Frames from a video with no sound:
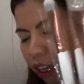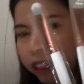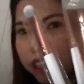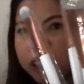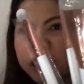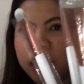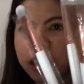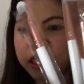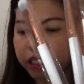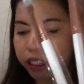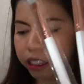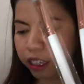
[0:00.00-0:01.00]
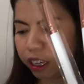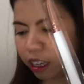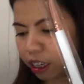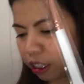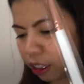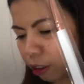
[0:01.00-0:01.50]
And then, next
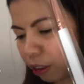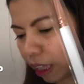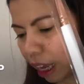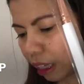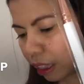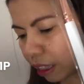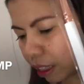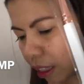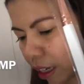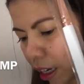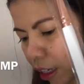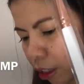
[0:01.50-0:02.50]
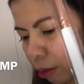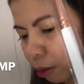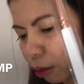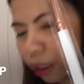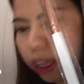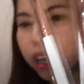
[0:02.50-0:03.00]
is yung last
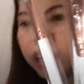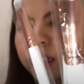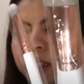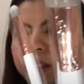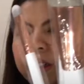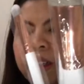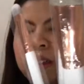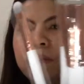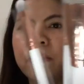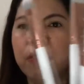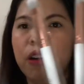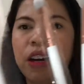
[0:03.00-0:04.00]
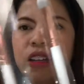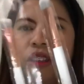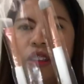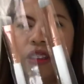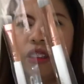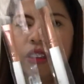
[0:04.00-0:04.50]
small angled
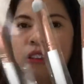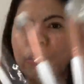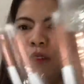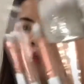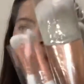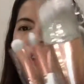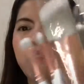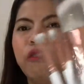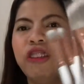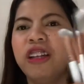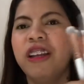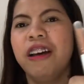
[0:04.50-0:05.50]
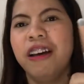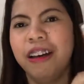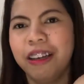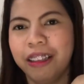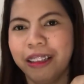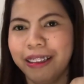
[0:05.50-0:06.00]
brush. So, ito siya
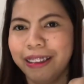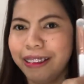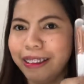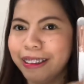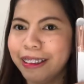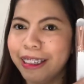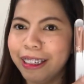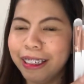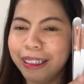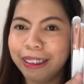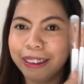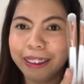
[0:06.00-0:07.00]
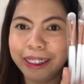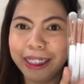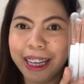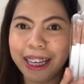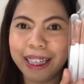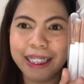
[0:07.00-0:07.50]
lahat. Ito
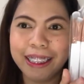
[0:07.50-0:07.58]
siya.